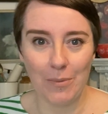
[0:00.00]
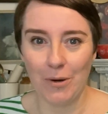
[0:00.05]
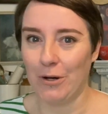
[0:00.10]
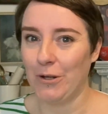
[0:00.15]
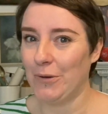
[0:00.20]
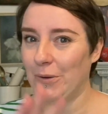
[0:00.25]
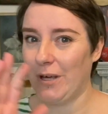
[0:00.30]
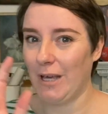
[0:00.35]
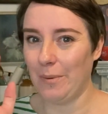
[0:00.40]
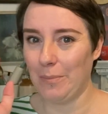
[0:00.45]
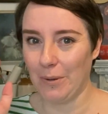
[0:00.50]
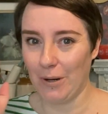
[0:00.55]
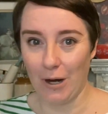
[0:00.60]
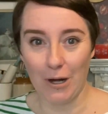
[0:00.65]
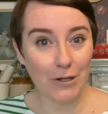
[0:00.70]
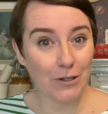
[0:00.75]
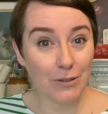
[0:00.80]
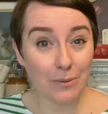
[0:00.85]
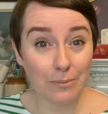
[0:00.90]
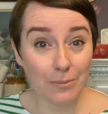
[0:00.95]
or you keep it
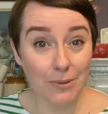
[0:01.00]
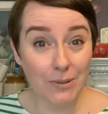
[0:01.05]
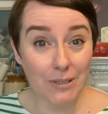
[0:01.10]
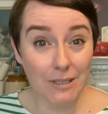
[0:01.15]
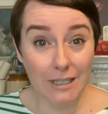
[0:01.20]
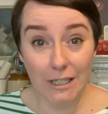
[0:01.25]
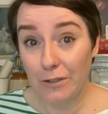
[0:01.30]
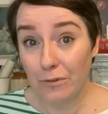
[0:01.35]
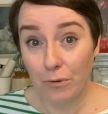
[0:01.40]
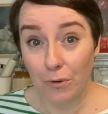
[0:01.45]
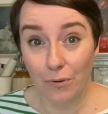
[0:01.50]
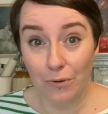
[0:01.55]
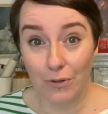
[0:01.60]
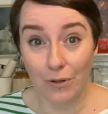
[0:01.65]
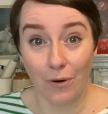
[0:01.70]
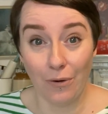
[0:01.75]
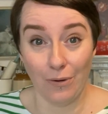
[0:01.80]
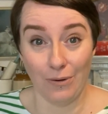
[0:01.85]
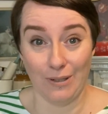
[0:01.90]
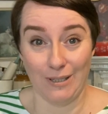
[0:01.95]
on number 0 the
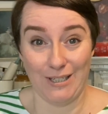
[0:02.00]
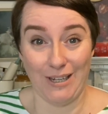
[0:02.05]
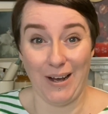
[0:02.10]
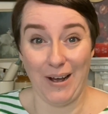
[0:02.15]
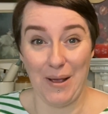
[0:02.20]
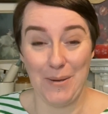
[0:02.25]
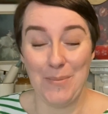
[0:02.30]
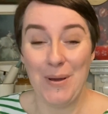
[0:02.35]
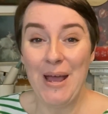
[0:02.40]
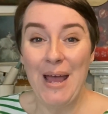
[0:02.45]
whole time,